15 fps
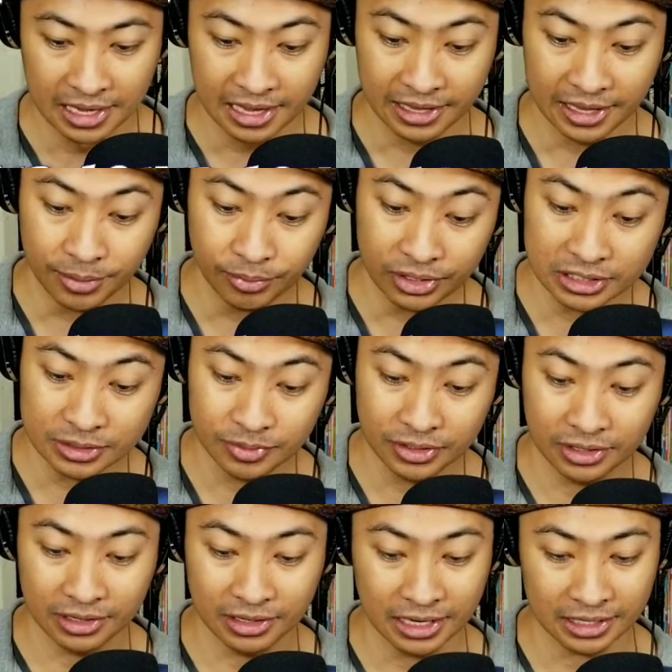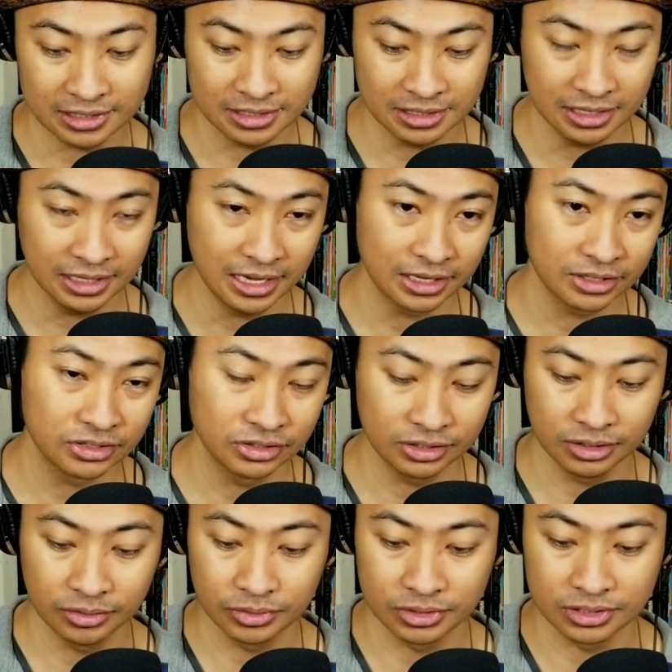That brings me to the next thing,
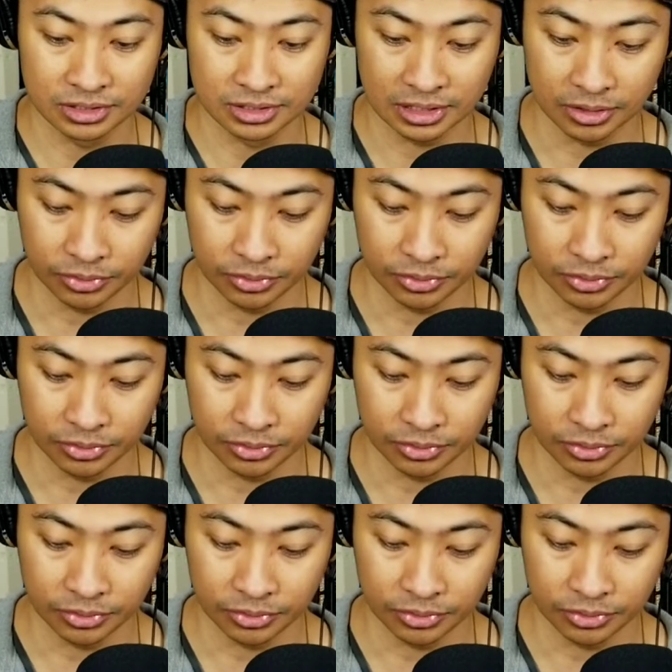actually, which is uh,